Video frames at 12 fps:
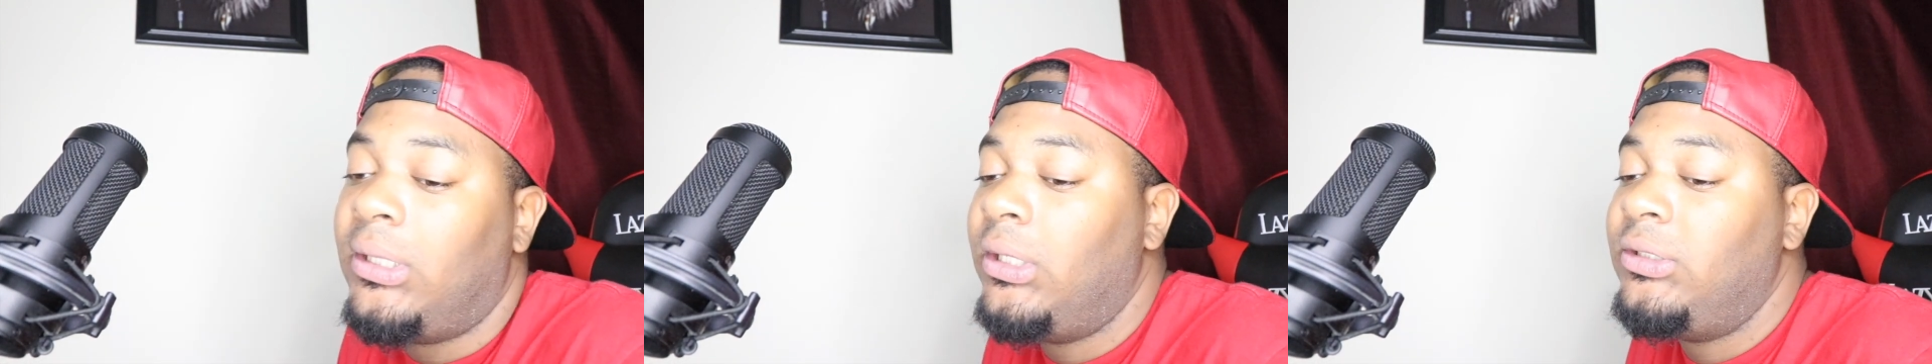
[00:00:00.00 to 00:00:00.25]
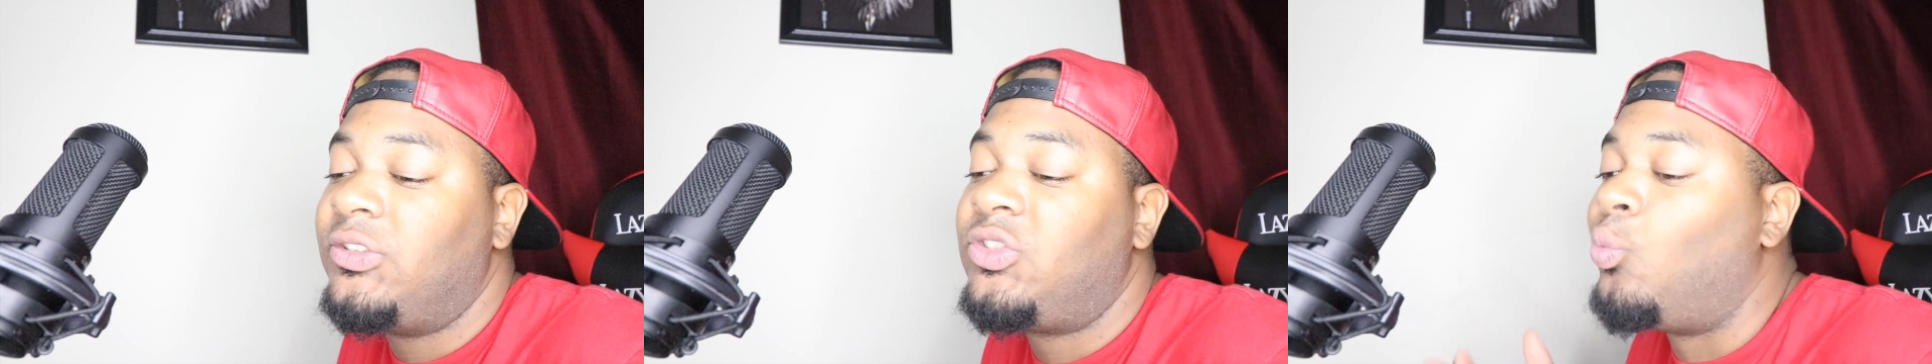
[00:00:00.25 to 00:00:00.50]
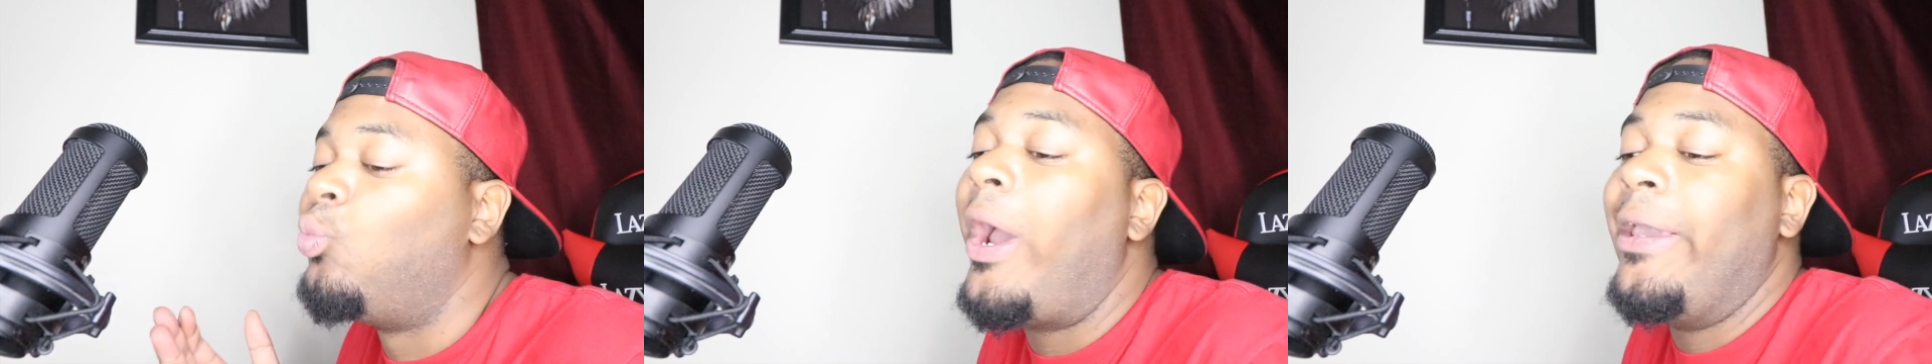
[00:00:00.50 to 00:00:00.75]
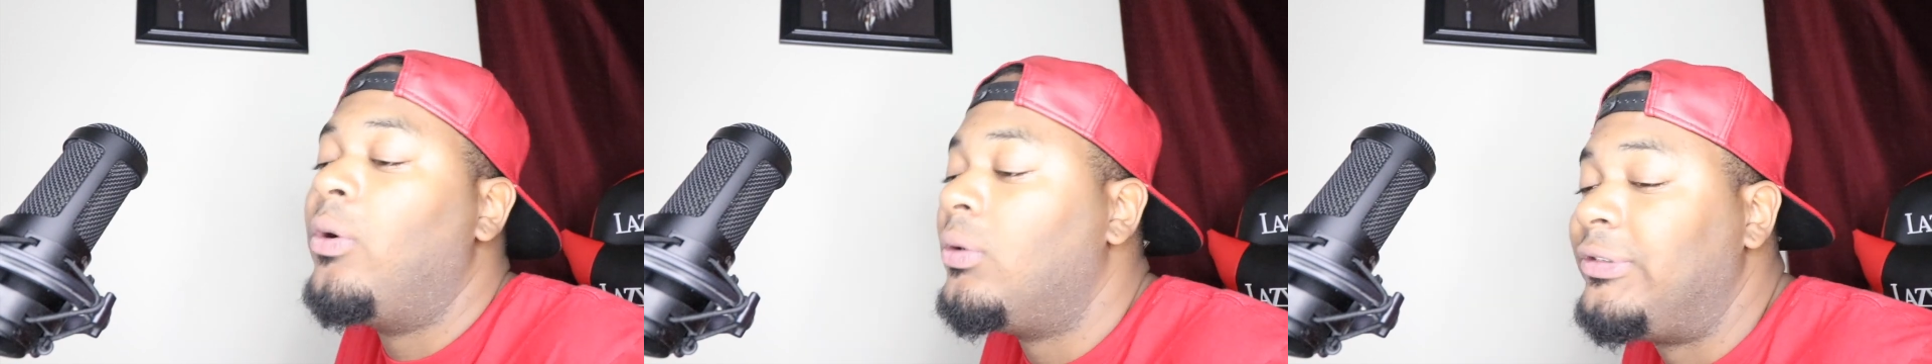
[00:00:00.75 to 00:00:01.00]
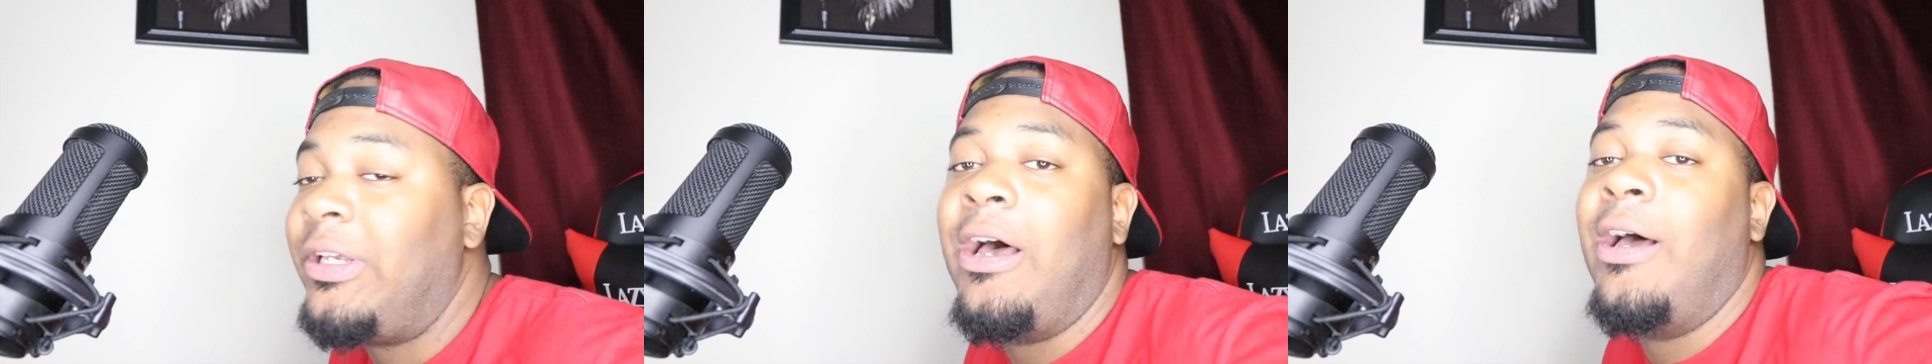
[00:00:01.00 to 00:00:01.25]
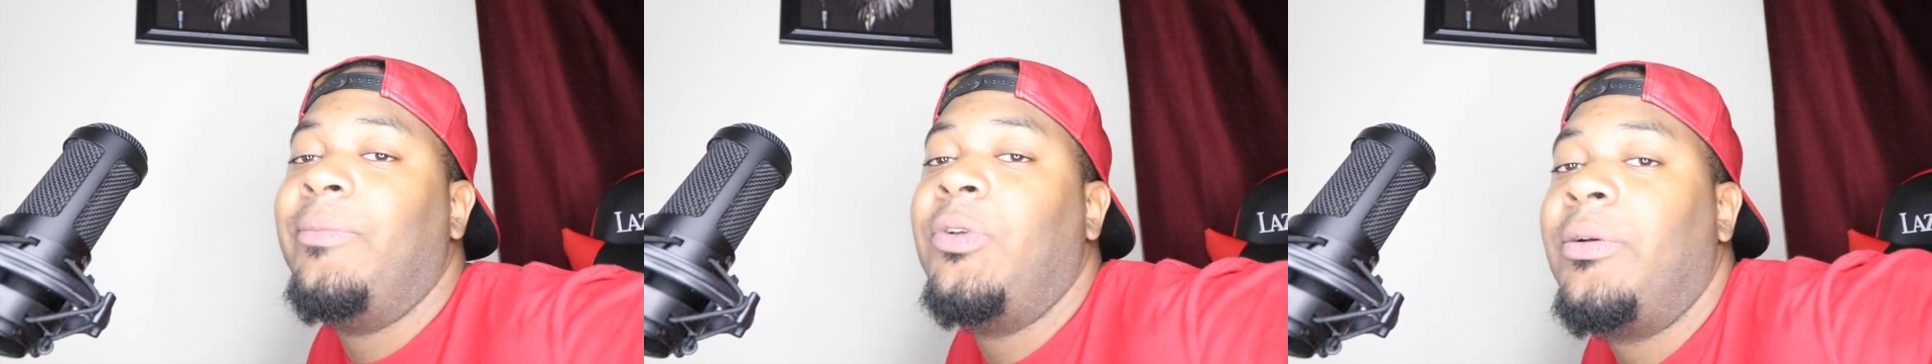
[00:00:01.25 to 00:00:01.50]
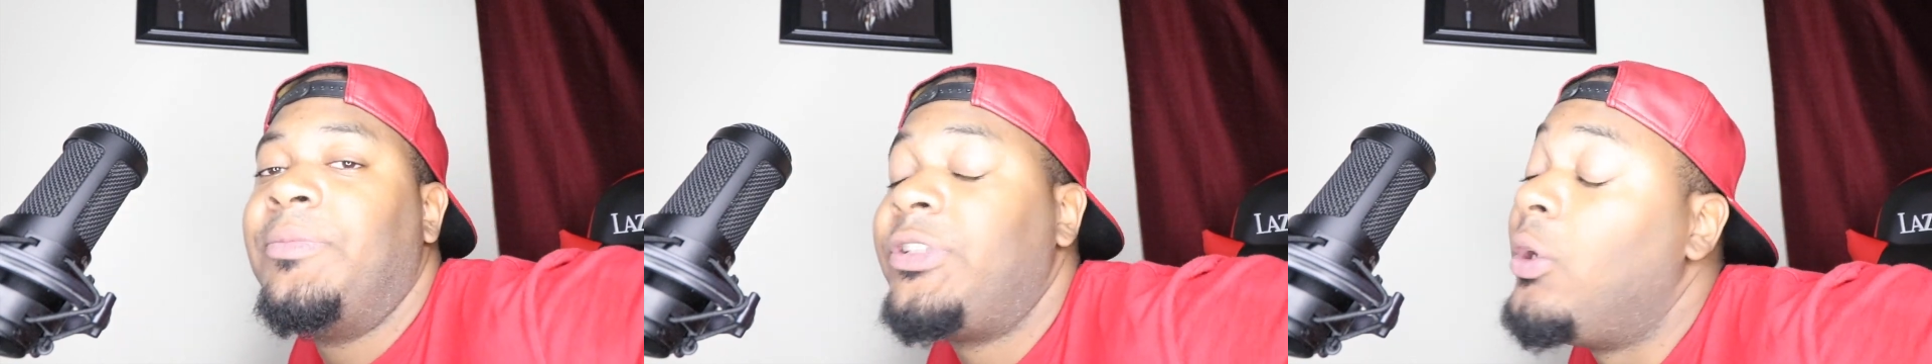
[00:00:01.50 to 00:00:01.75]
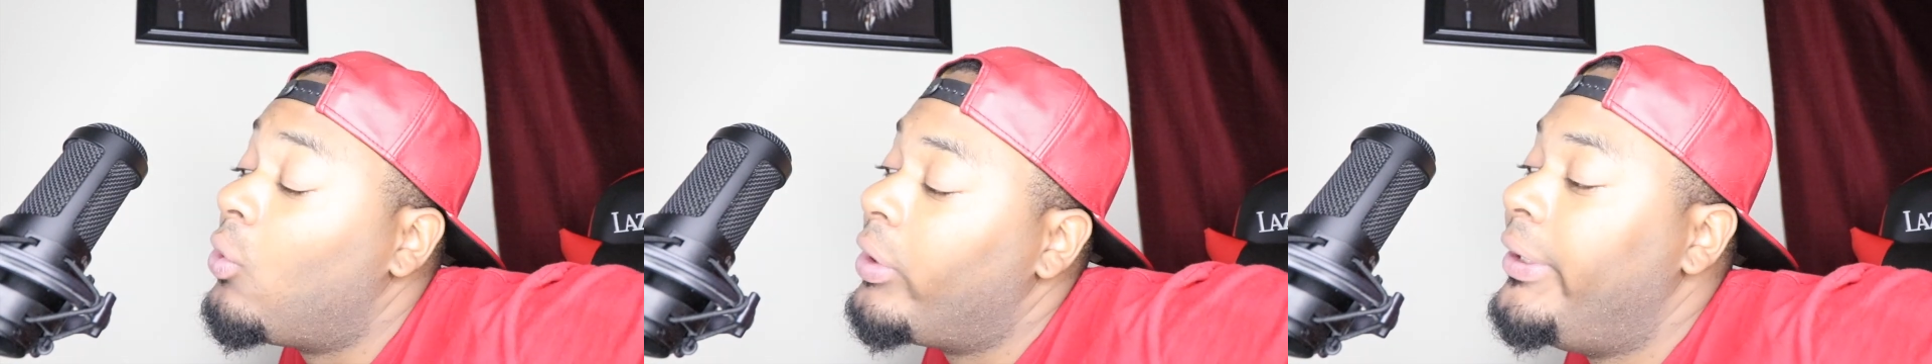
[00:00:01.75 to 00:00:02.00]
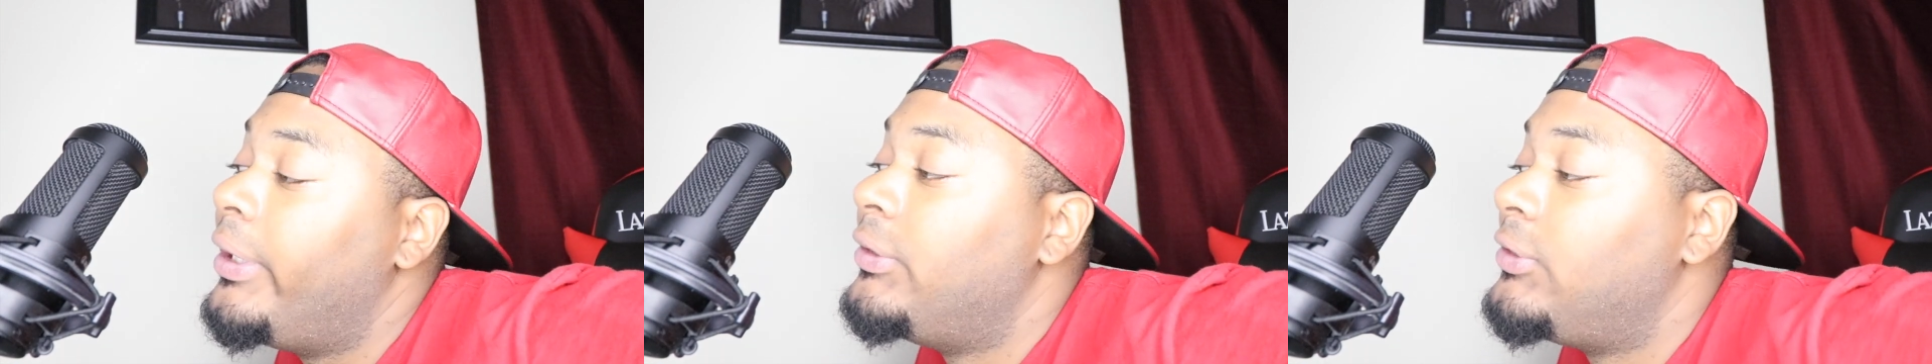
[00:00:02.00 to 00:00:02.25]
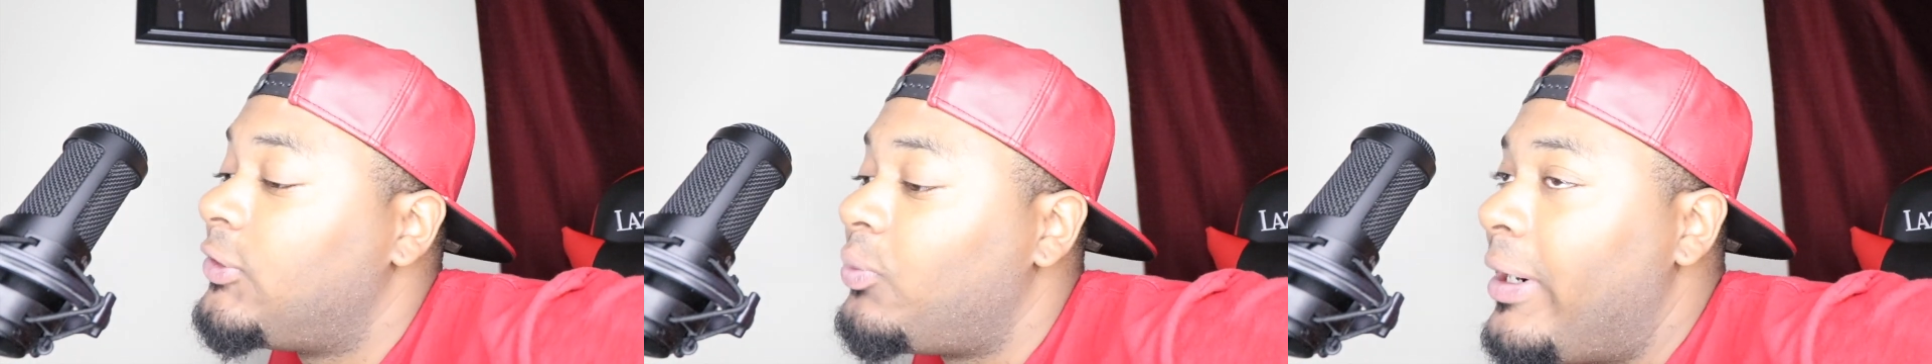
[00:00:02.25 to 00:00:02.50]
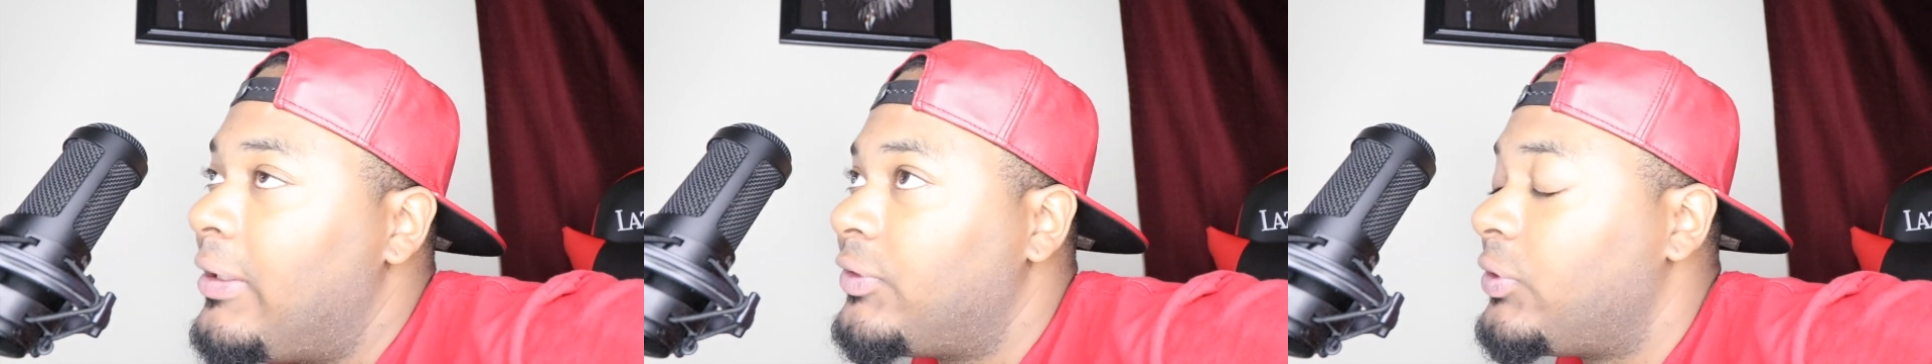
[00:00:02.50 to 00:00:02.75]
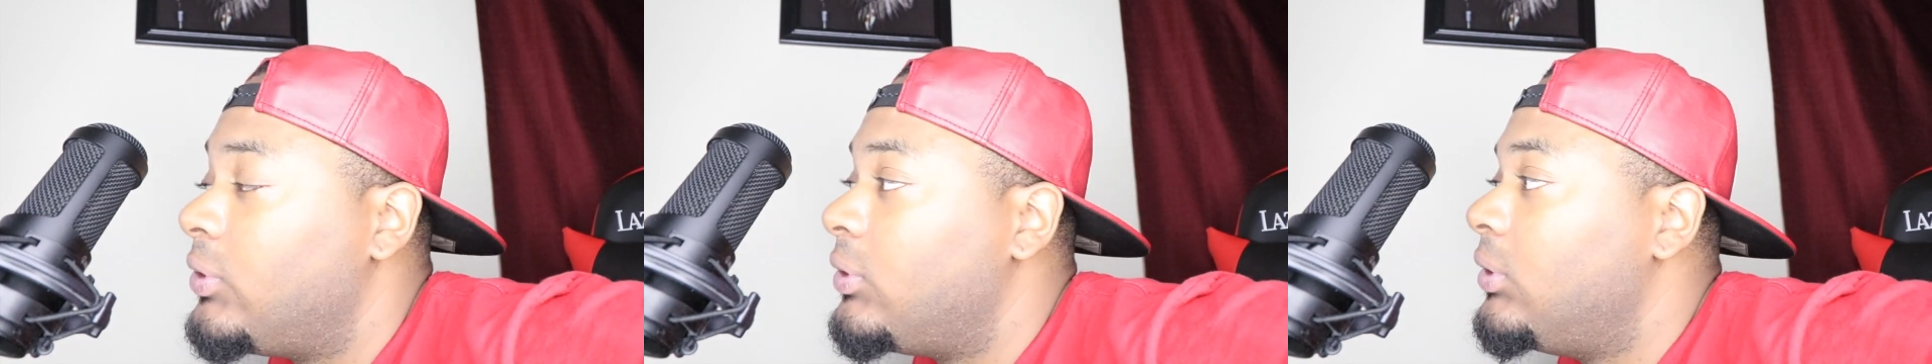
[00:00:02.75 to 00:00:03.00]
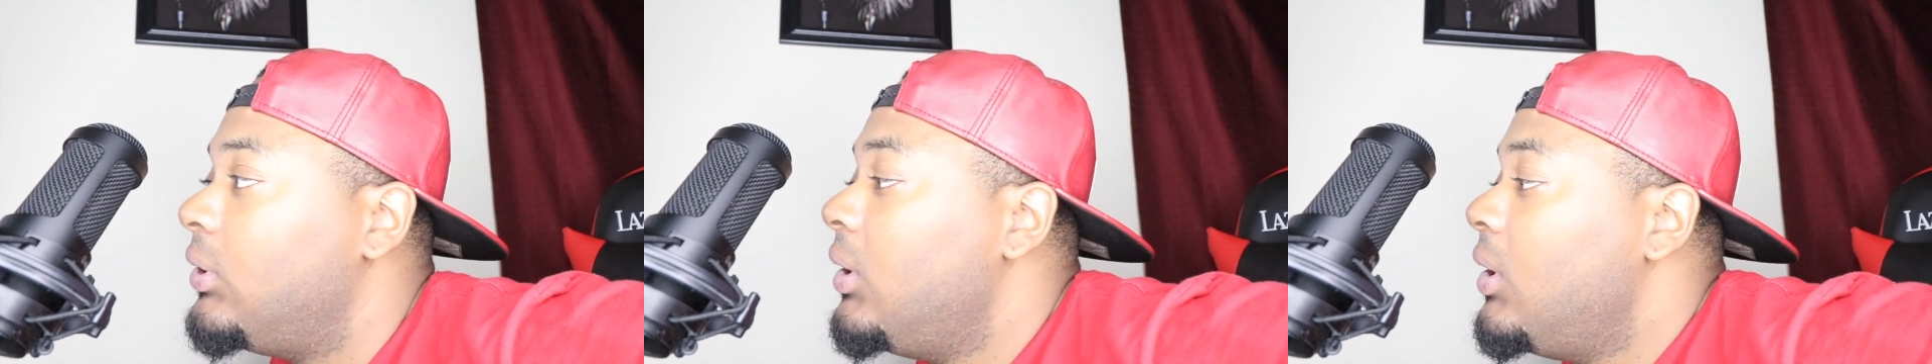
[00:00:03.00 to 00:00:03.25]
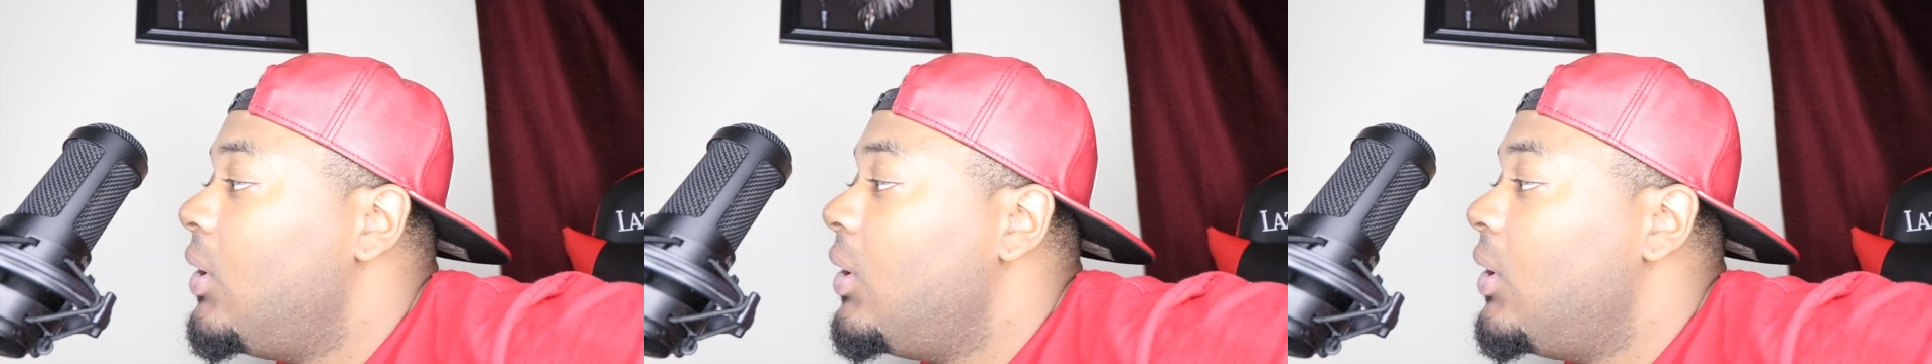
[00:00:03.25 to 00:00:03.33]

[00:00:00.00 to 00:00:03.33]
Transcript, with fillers: he just right on time, you know what I'm saying? Or he ends his rounds early.